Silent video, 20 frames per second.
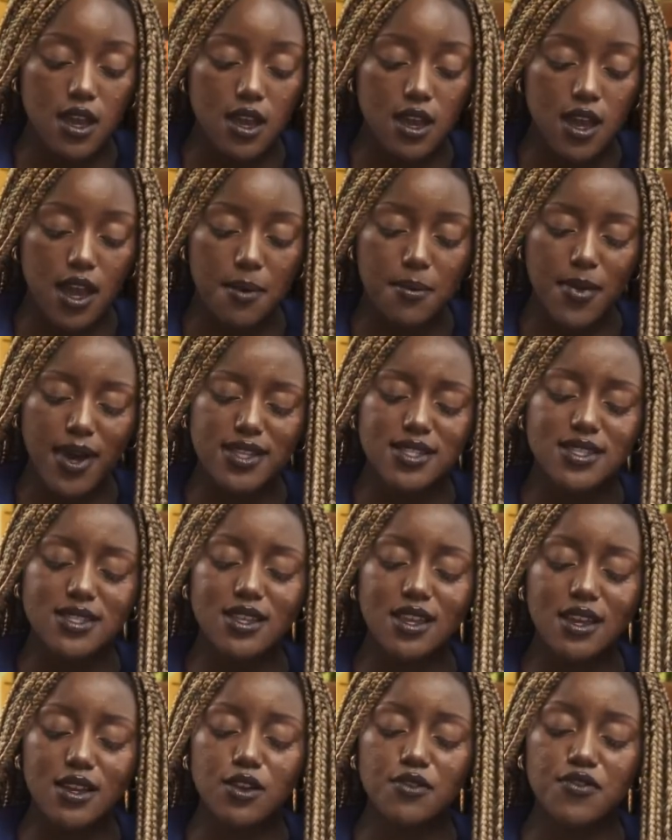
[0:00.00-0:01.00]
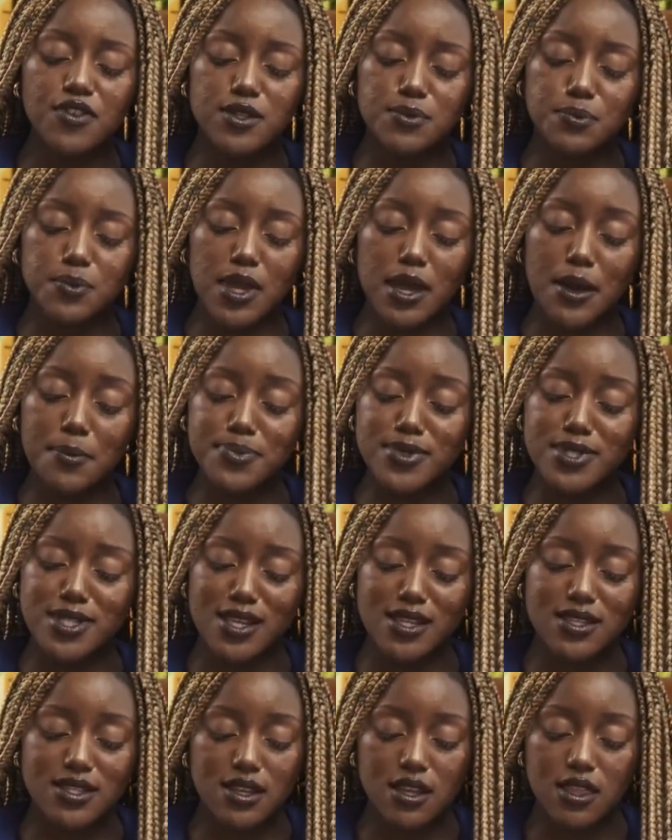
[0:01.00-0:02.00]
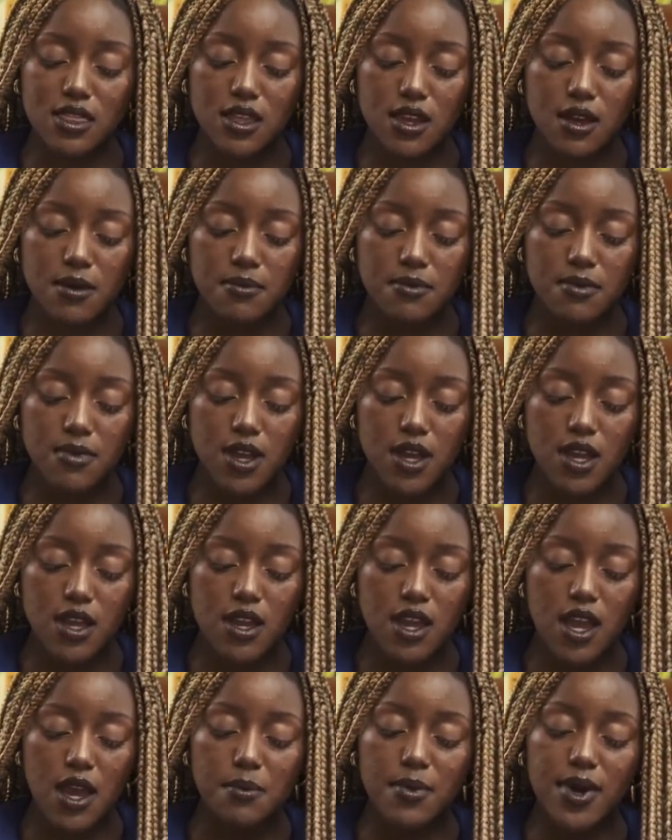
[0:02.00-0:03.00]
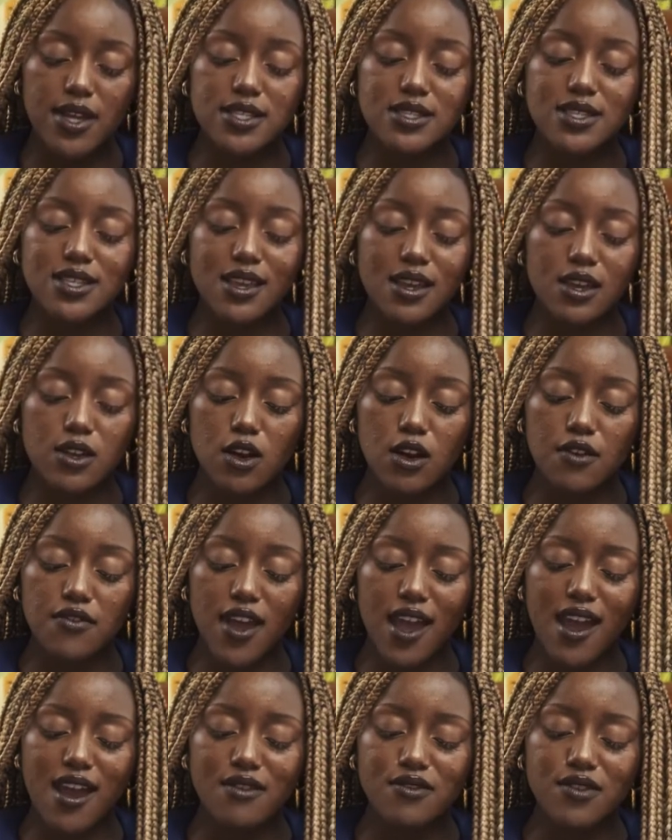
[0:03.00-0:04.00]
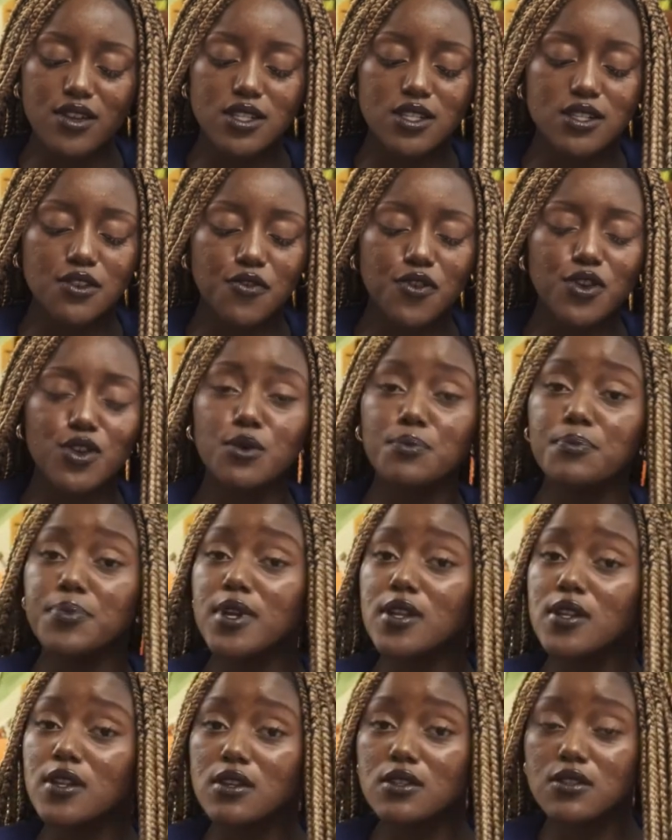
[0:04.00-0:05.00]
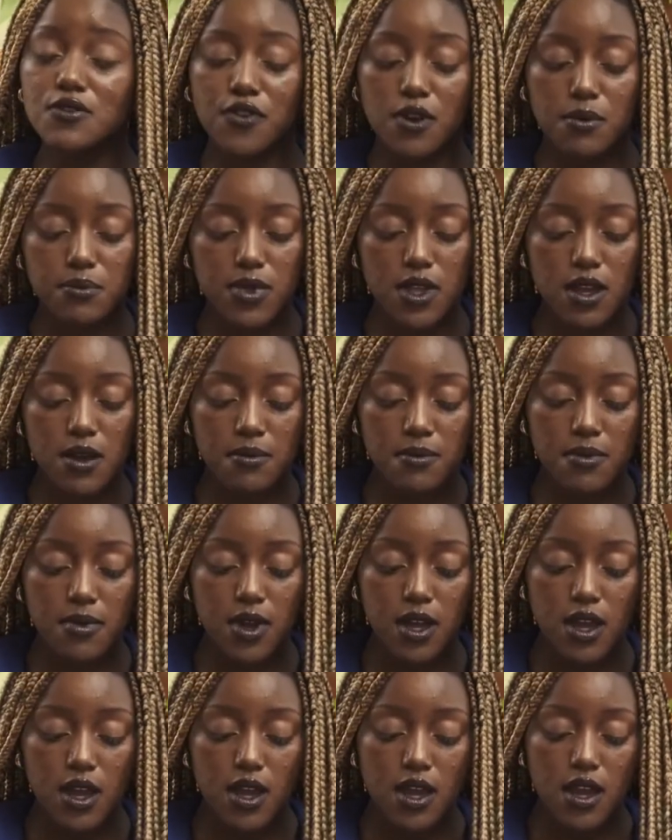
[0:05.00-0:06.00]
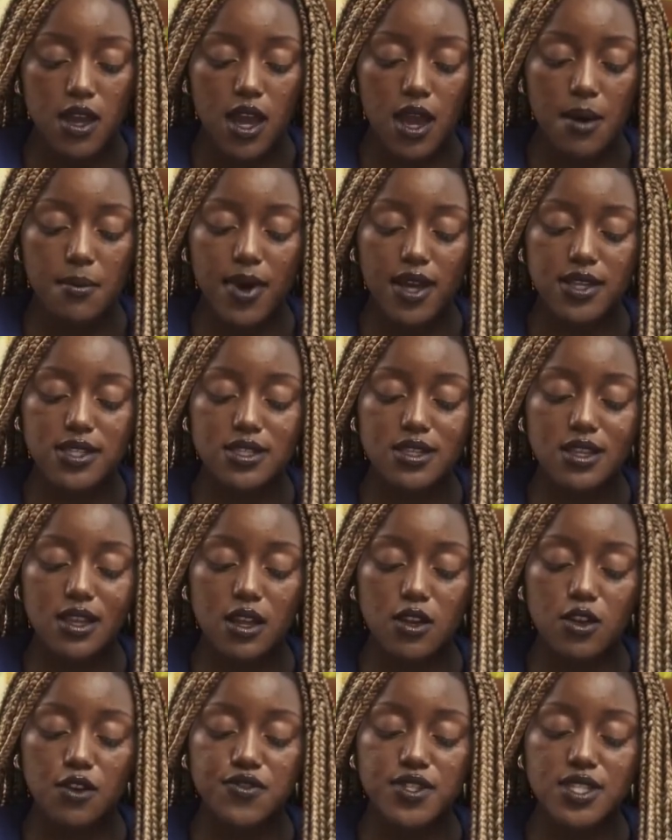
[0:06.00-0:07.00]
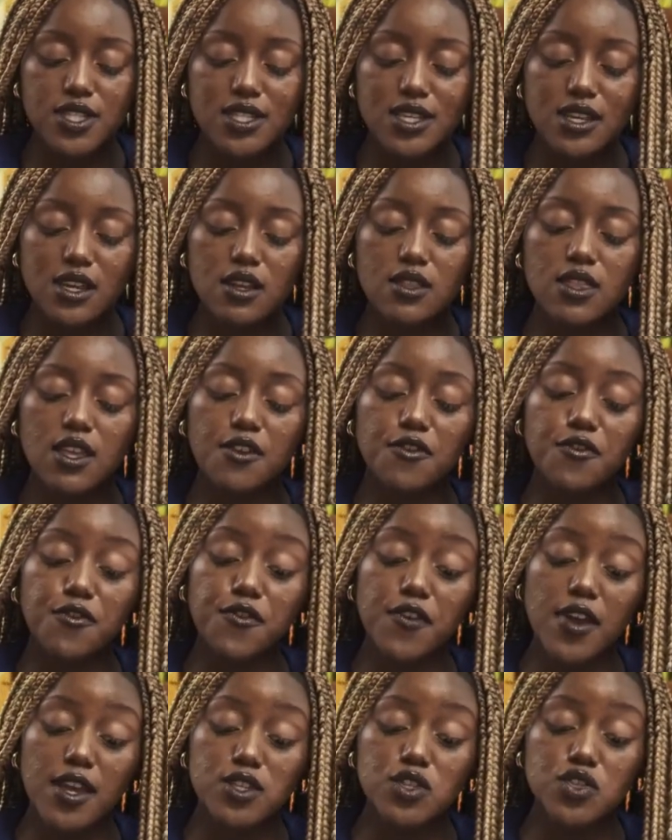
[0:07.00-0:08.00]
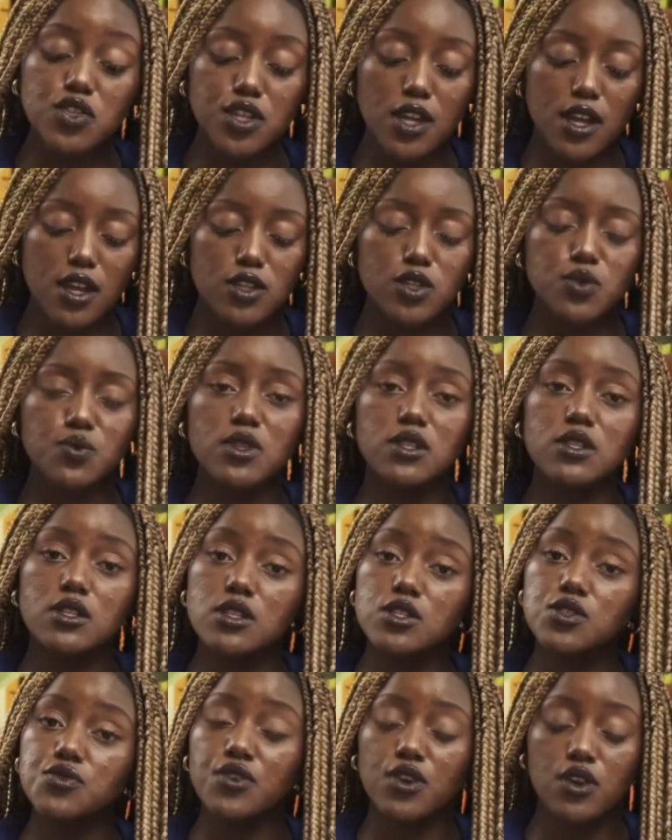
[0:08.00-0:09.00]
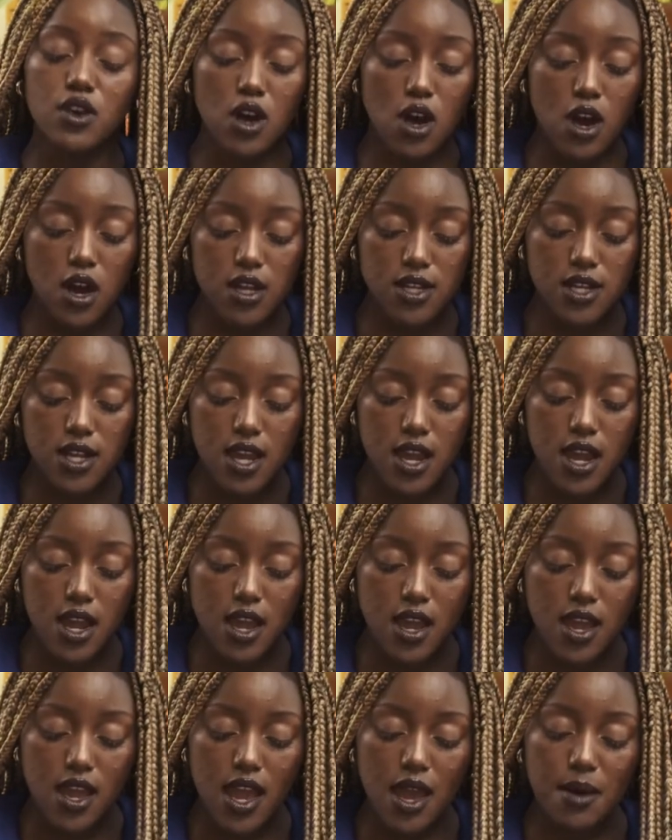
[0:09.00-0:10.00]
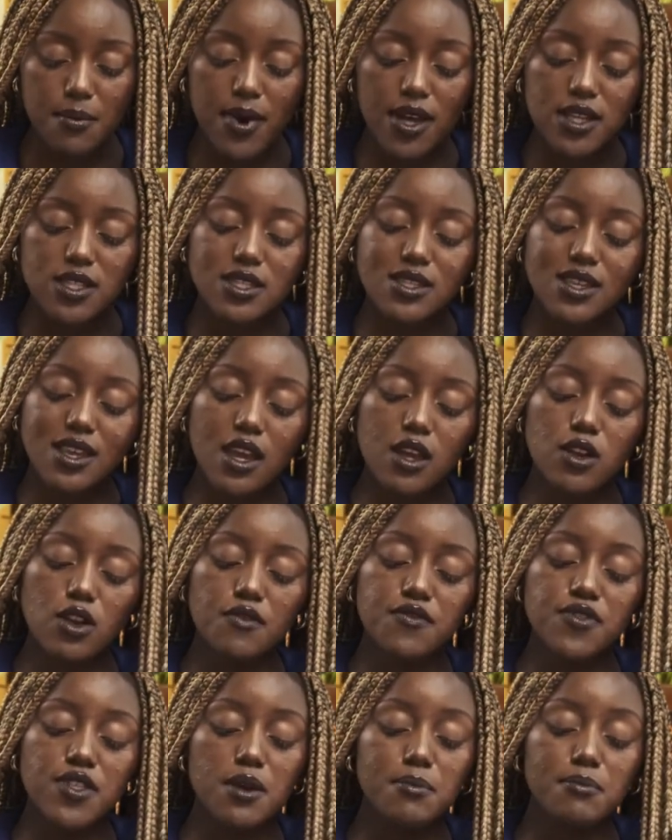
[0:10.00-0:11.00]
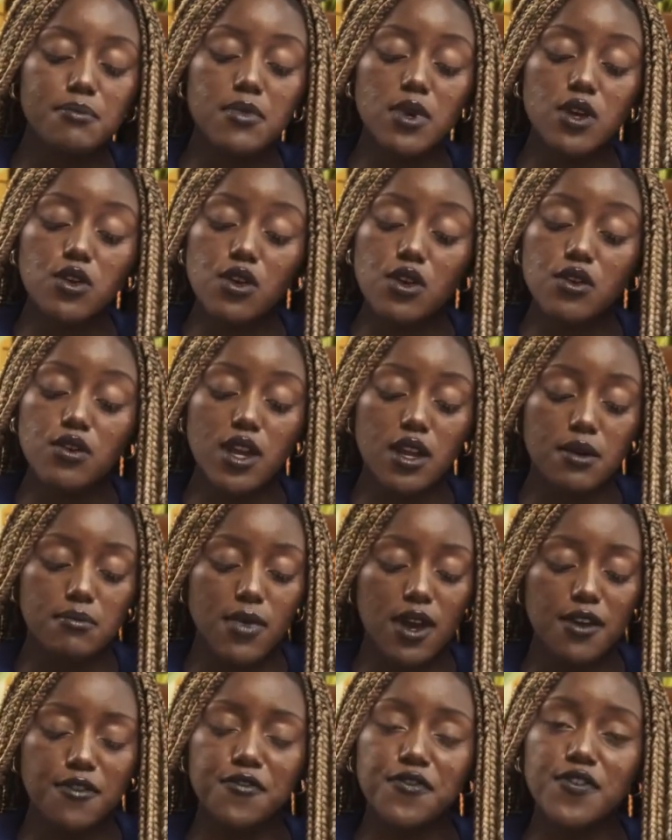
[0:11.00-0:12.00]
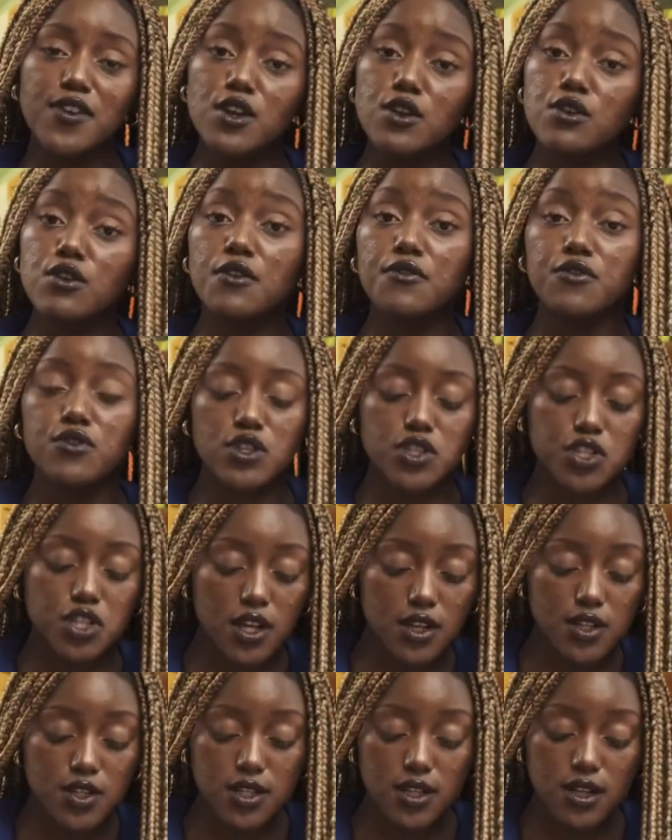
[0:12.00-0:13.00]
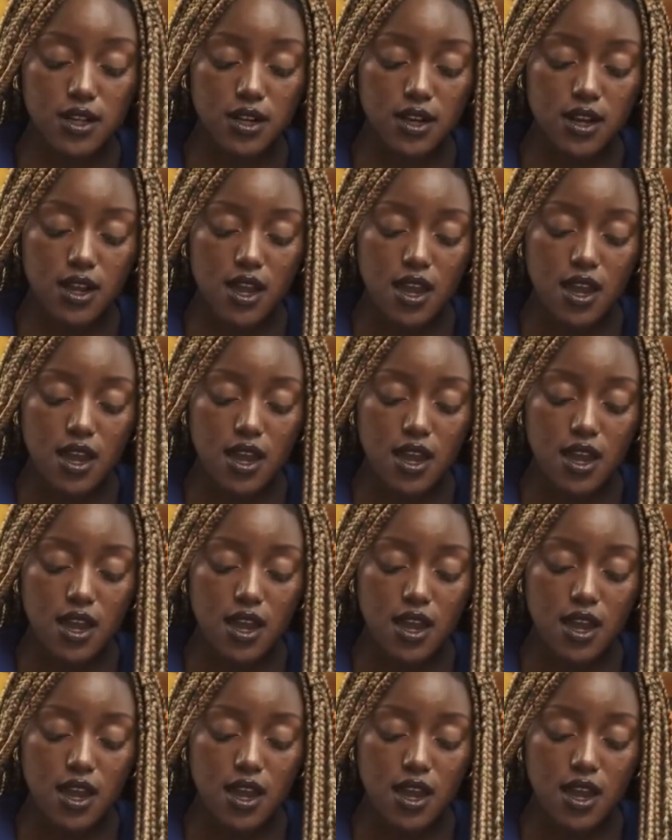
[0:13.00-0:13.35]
Am I scared of upsetting them? Am I scared of having different opinions from them? Am I scared of seeing their face change with disregard? Am I scared of them mirroring my fear of rejection?